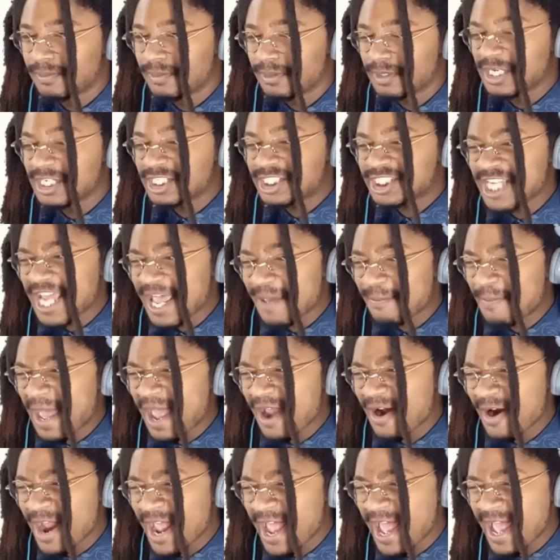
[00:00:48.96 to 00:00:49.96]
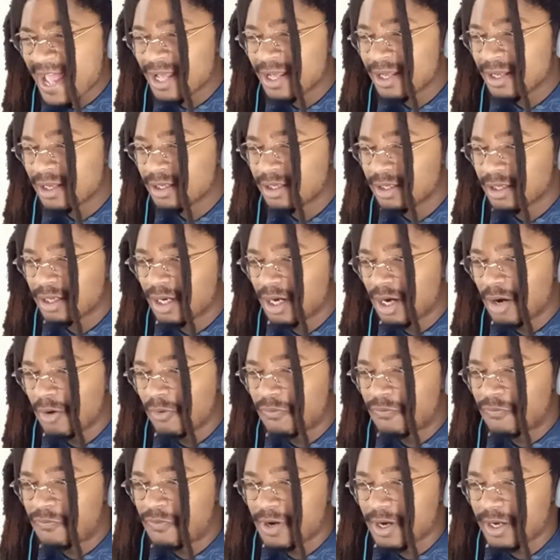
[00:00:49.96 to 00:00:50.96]
You shit, Mary! Oh,
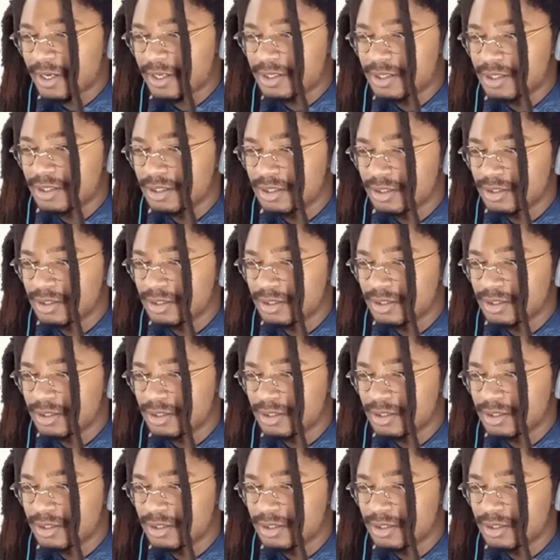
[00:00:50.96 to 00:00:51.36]
fuck.